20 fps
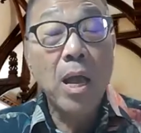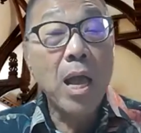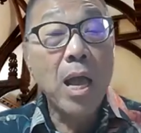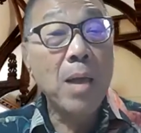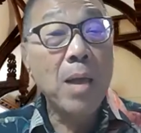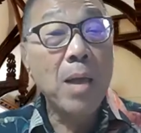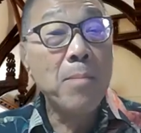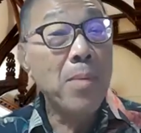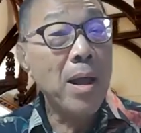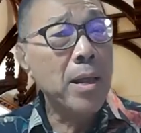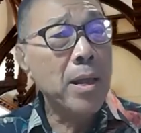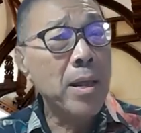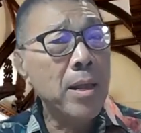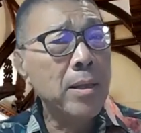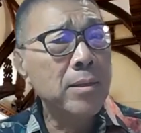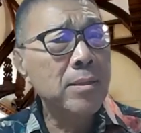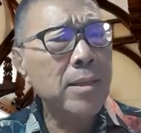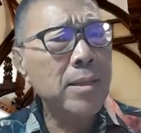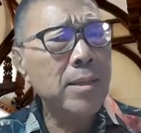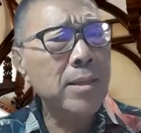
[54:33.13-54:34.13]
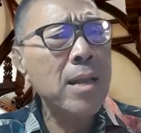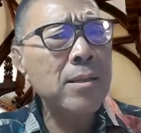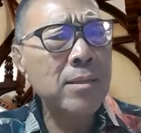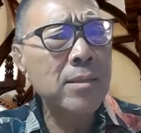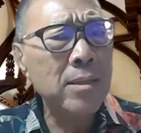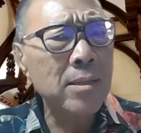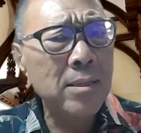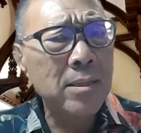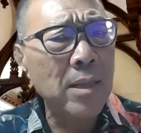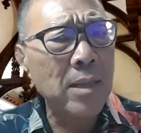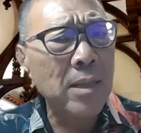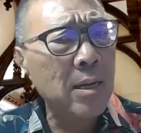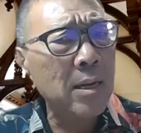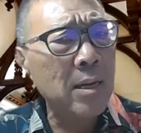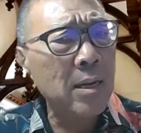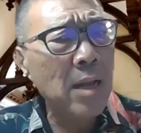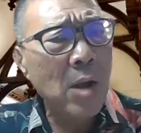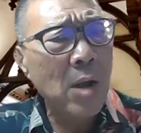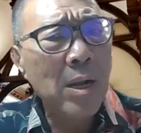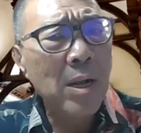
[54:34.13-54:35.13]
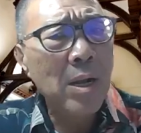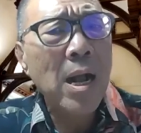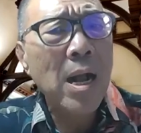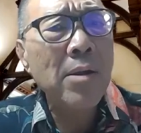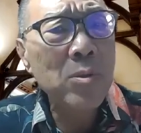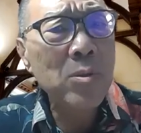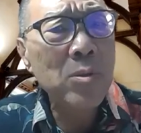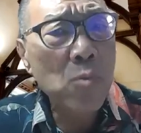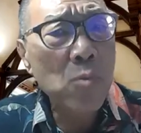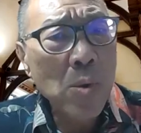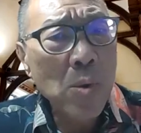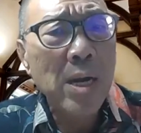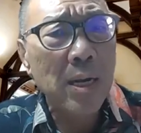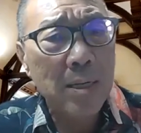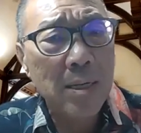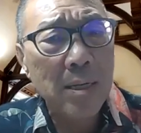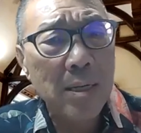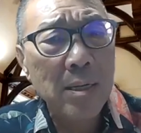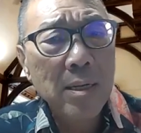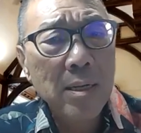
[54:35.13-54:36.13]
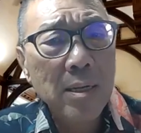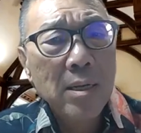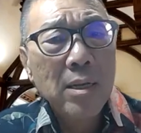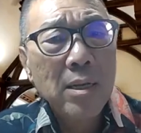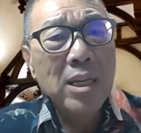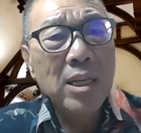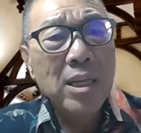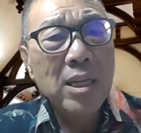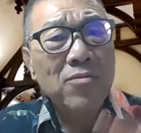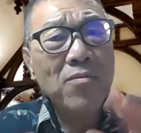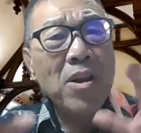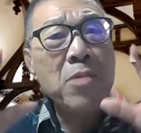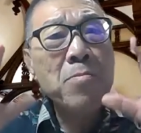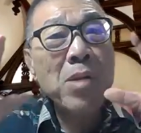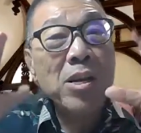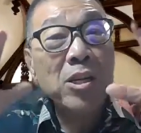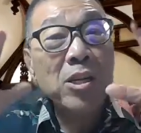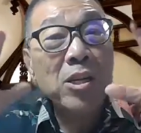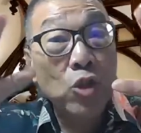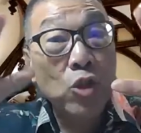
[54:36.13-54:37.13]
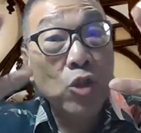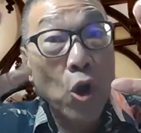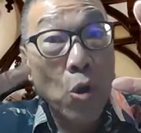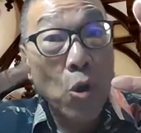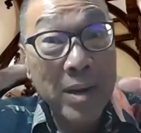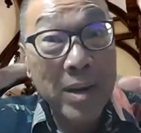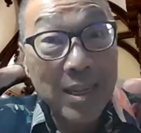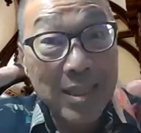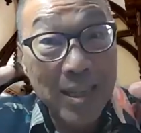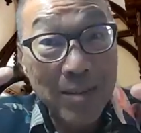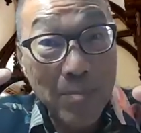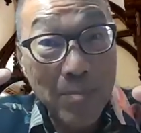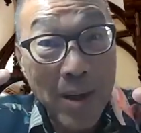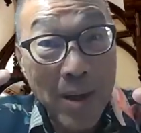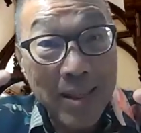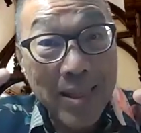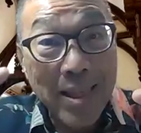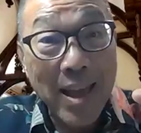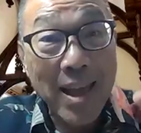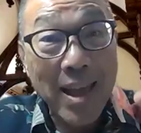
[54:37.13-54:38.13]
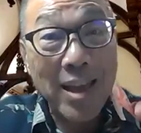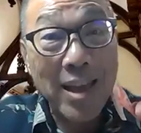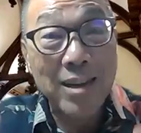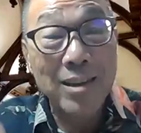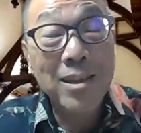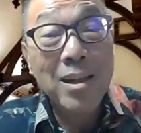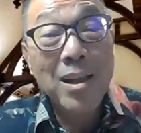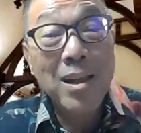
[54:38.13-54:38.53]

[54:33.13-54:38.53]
And my sense is that our current work is very much dominated by that.